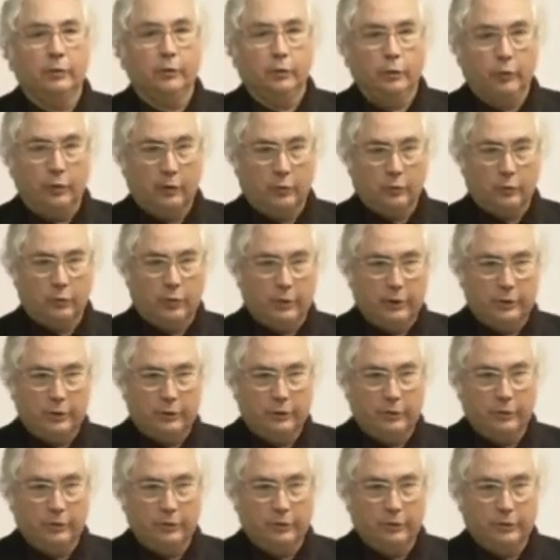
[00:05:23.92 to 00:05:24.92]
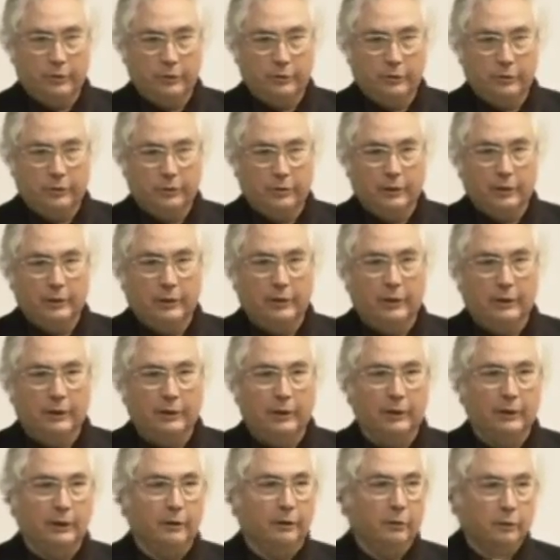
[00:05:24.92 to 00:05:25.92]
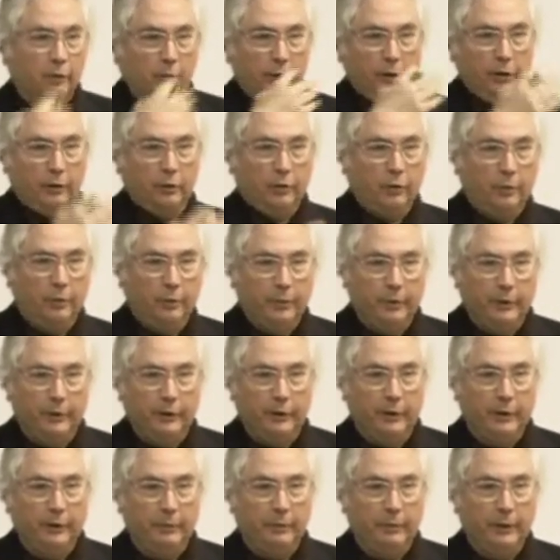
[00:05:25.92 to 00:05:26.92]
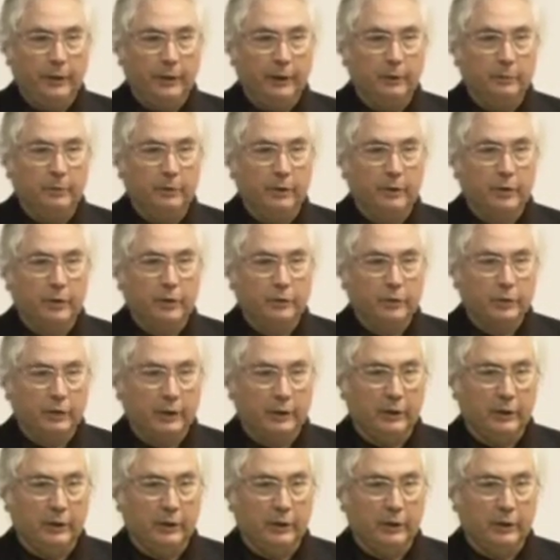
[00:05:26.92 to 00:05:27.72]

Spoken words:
your questions, and then we open the debate, because